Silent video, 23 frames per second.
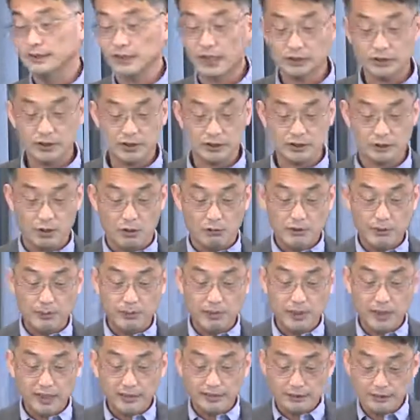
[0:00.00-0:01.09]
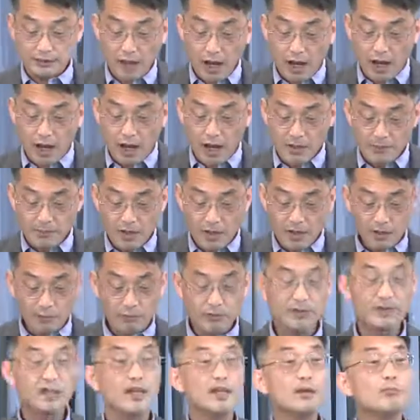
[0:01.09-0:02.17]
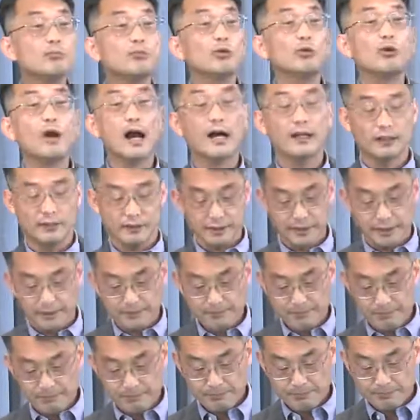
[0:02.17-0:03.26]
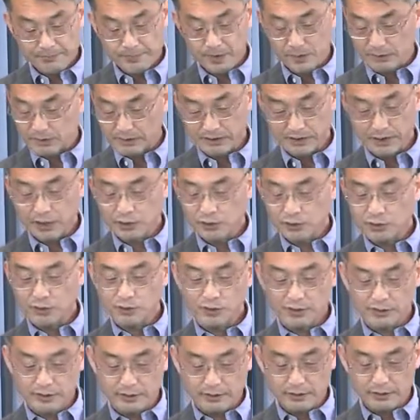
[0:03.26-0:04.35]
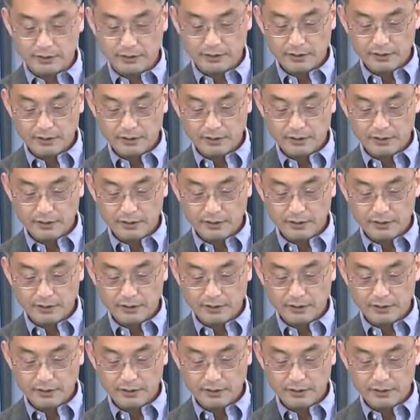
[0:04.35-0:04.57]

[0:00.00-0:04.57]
Now just replace time with immorality, with sexual sin.